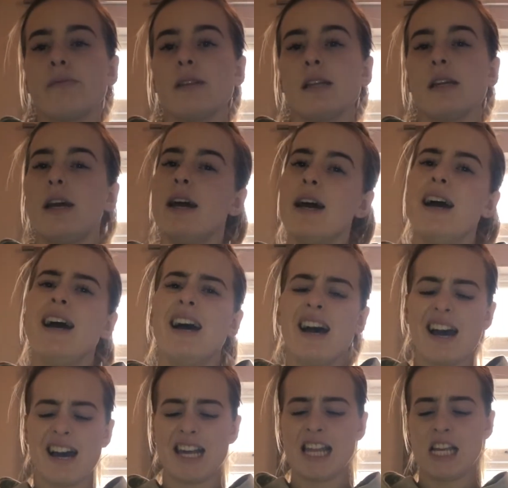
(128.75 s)

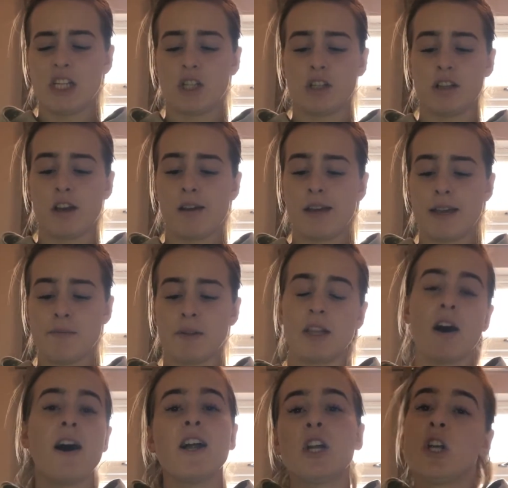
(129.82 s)
And then just going in with
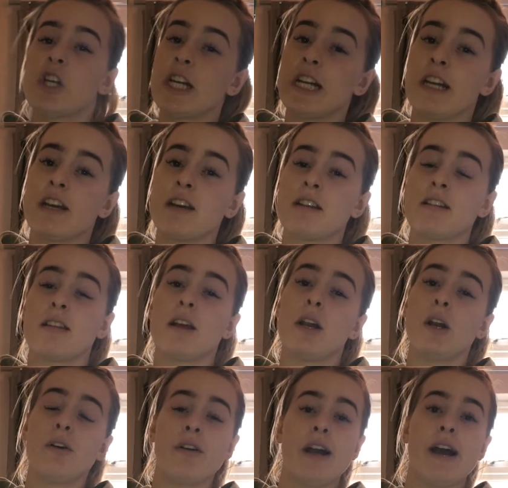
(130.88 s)
the Hydrogenious
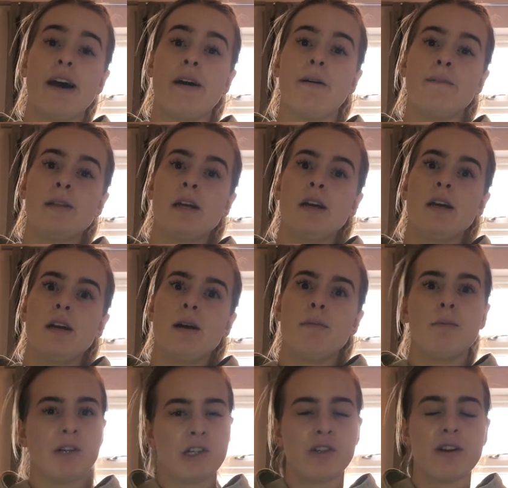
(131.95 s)
L'Oreal
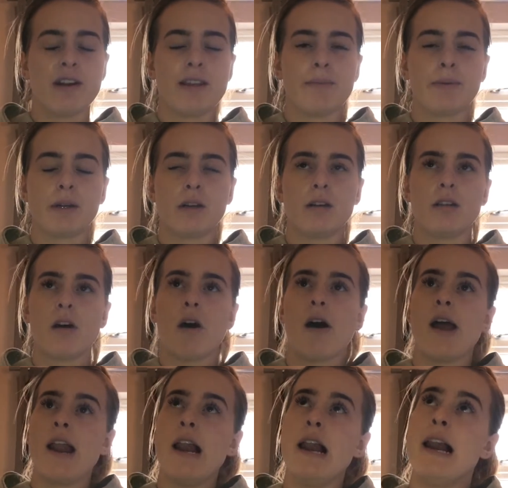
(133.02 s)
moisturizer, because
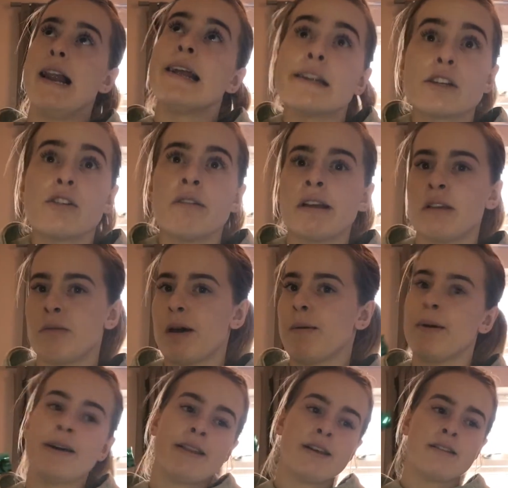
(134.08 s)
I literally swear
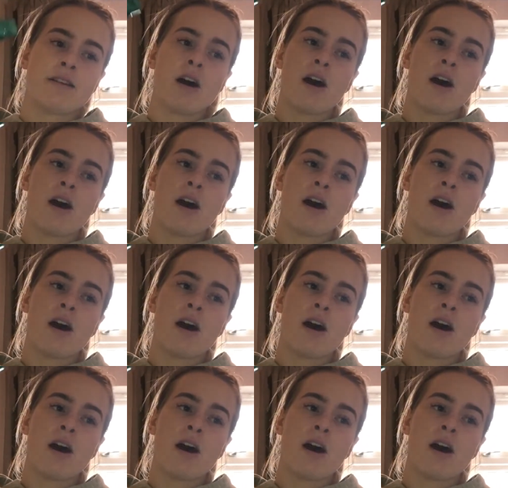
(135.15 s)
by this.